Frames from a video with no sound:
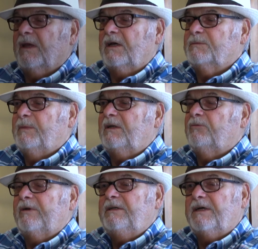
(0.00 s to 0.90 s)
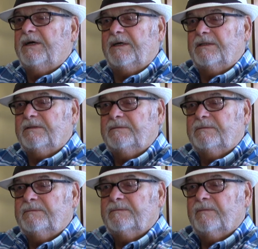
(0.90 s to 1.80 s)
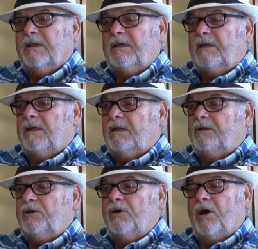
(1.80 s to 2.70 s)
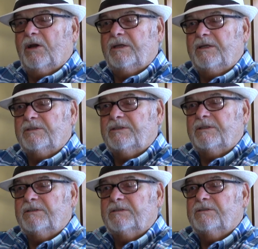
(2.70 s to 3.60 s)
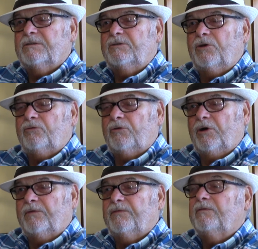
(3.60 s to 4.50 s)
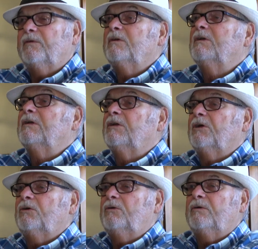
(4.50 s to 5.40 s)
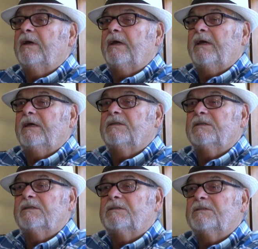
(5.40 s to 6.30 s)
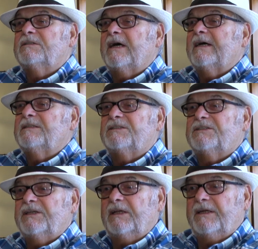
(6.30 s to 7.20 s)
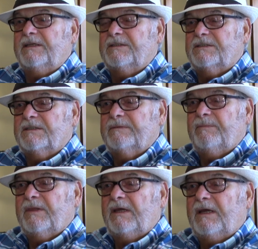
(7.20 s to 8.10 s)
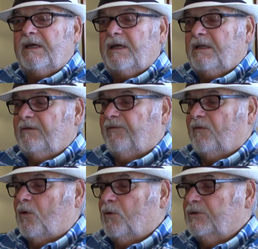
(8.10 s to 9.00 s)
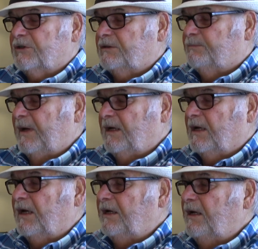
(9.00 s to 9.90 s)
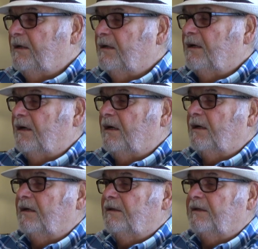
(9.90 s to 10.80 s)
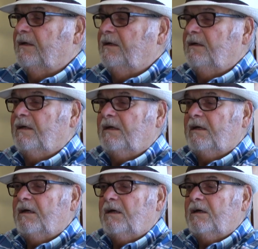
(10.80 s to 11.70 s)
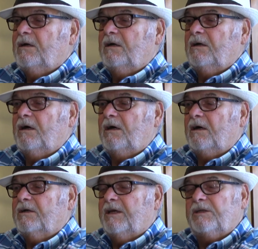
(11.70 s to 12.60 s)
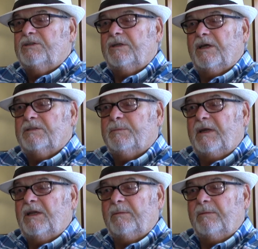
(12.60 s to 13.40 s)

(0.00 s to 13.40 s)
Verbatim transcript: has been redone. New air conditionings, new roof, new inside ceilings. The floors has been cleaned. Uh, the uh, kitchen has been